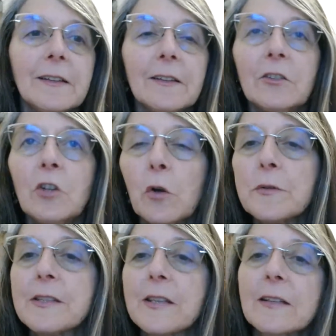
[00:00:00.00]
no
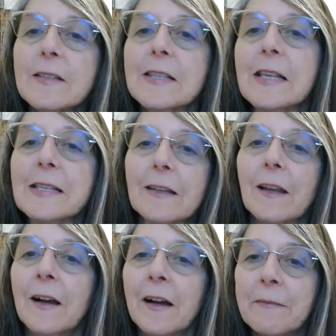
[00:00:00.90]
sun season.
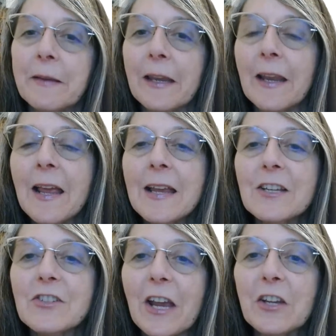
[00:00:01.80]
I mean,
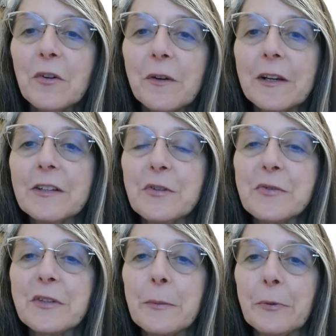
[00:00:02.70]
January is
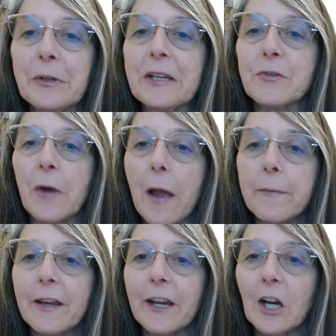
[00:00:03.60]
usually pretty drab
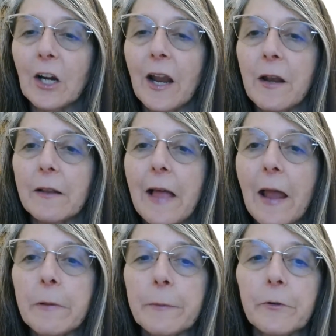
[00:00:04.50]
here, and a lot
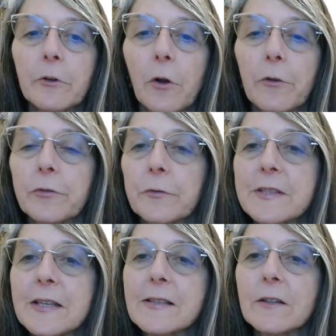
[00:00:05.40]
of people go through
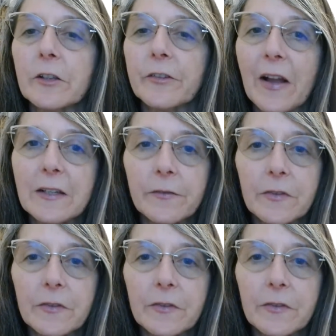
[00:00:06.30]
seasonal affective